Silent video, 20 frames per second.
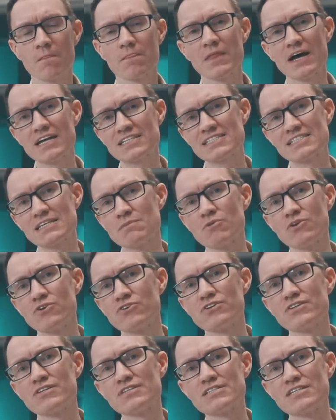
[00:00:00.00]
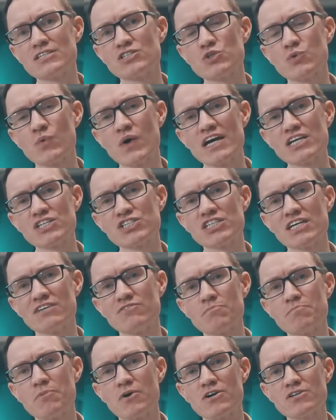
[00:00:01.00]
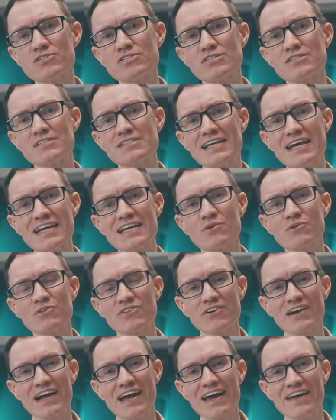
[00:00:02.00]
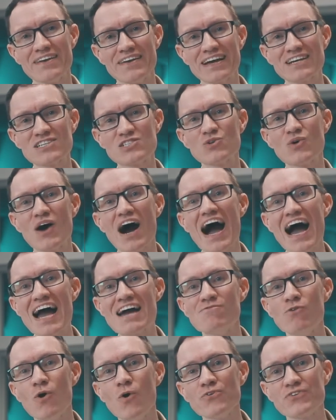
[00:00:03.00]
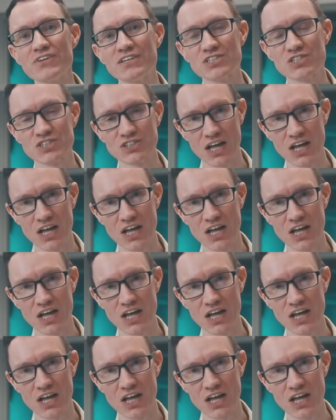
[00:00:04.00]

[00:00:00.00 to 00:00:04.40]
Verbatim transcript: That's similar to the situation of a person standing with their hand next to a high voltage